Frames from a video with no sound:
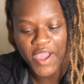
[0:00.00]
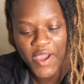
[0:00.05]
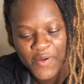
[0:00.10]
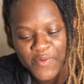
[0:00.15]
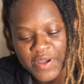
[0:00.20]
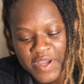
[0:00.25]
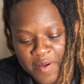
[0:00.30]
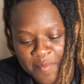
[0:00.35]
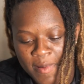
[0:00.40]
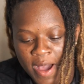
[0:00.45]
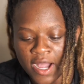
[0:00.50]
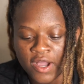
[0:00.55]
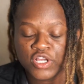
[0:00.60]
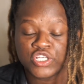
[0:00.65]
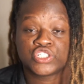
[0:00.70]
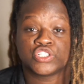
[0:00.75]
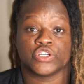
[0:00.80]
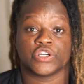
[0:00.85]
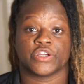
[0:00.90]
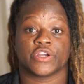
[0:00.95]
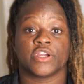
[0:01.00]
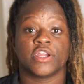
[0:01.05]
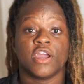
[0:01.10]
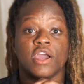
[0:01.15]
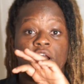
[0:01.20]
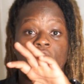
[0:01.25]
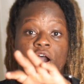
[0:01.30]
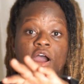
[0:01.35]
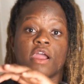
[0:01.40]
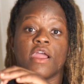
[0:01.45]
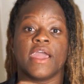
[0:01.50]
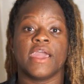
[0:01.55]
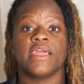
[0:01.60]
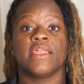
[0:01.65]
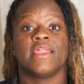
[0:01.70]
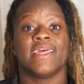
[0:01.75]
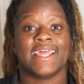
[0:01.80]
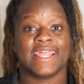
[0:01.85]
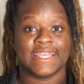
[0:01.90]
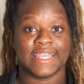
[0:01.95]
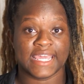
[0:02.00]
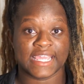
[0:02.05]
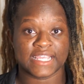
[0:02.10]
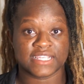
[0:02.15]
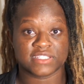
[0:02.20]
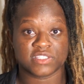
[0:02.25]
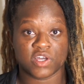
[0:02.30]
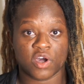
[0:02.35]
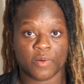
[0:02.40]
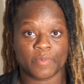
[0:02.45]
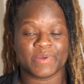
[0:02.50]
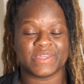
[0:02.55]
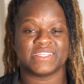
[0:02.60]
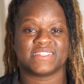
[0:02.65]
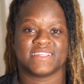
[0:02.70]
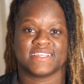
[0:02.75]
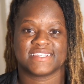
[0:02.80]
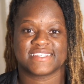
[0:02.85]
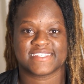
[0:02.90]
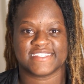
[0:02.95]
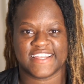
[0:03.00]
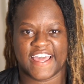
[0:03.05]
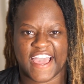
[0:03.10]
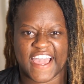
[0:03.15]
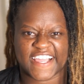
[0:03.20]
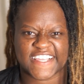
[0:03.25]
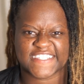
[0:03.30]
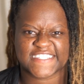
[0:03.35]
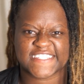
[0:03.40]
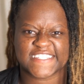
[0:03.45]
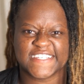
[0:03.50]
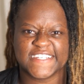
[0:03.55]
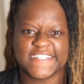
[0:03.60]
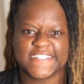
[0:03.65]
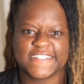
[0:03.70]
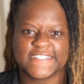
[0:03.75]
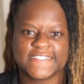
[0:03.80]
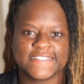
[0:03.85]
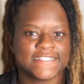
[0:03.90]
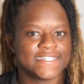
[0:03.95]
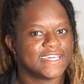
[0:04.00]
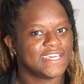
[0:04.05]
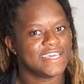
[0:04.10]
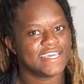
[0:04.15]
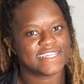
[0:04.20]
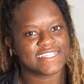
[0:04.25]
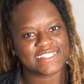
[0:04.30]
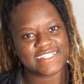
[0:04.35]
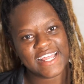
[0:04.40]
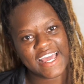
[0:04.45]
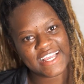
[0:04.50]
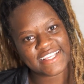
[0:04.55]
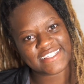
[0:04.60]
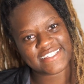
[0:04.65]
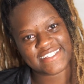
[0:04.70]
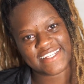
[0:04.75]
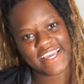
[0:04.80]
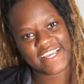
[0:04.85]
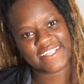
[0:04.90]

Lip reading: We're cutting back on sugar. All right, next up is snacks. Snacks.